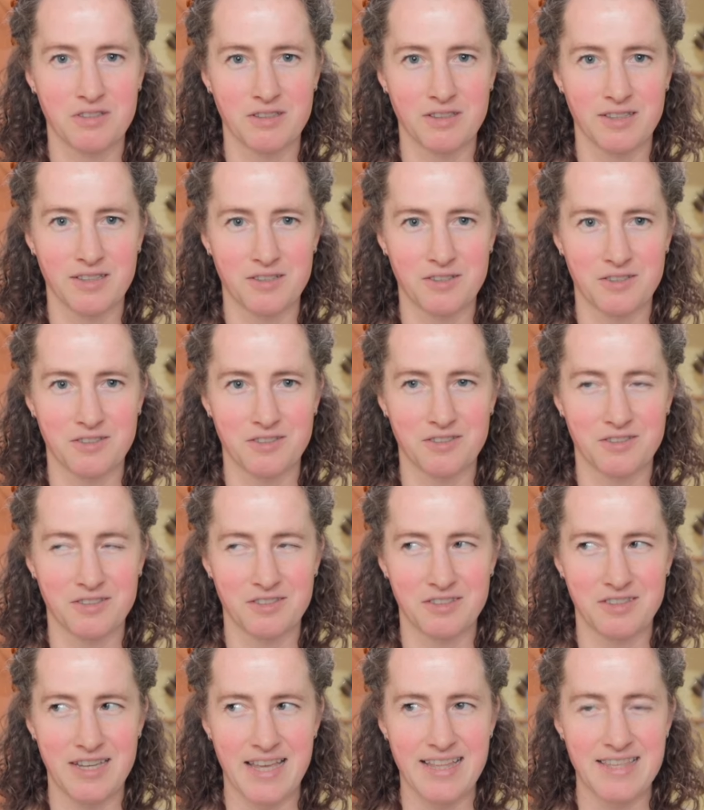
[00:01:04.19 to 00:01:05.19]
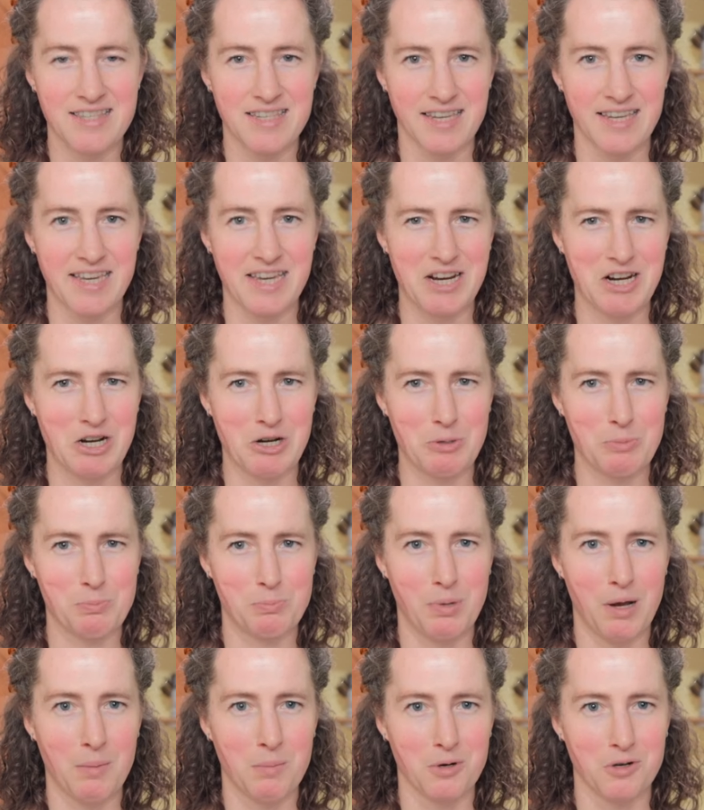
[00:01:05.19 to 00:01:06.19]
little insecure
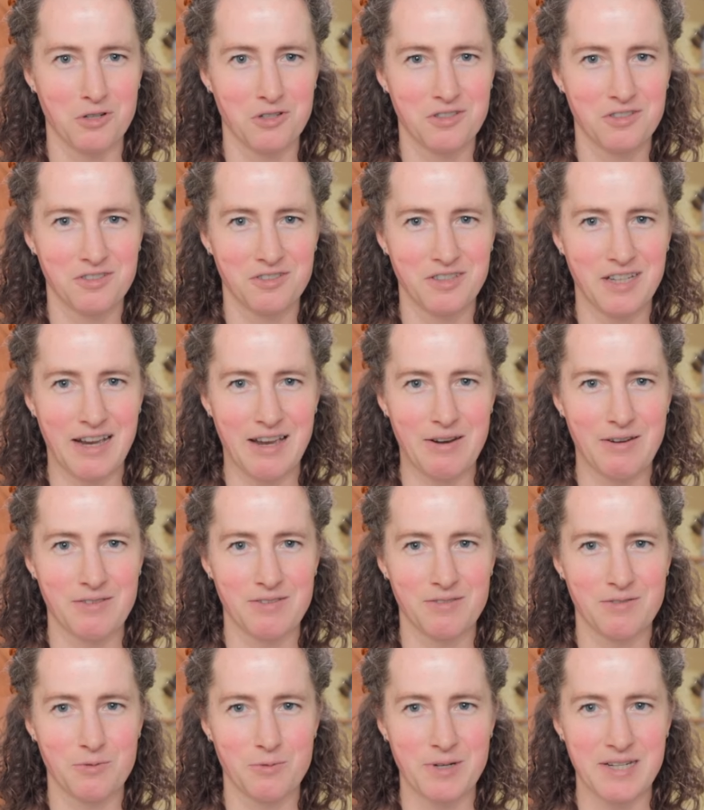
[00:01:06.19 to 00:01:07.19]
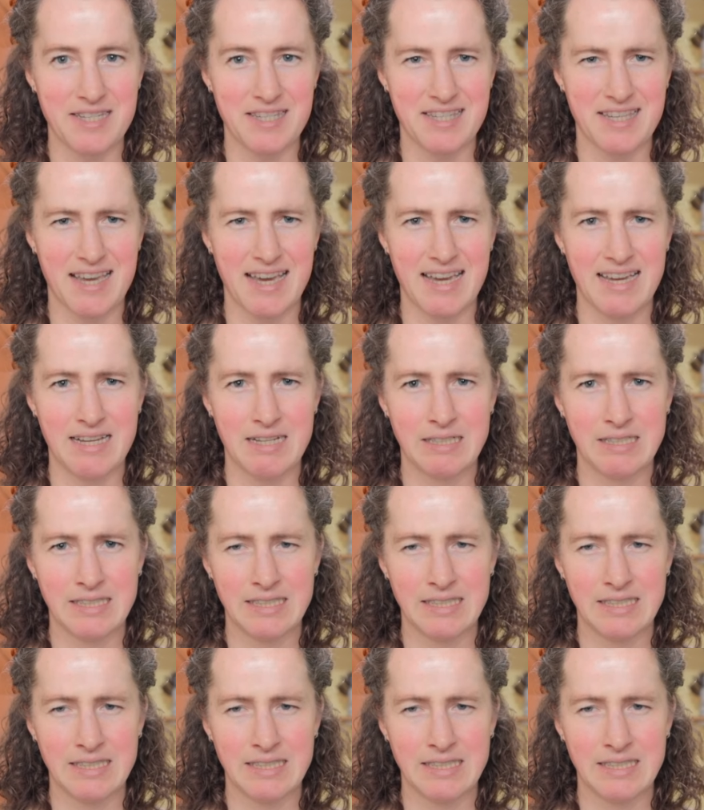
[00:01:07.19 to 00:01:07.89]
bubble and we say,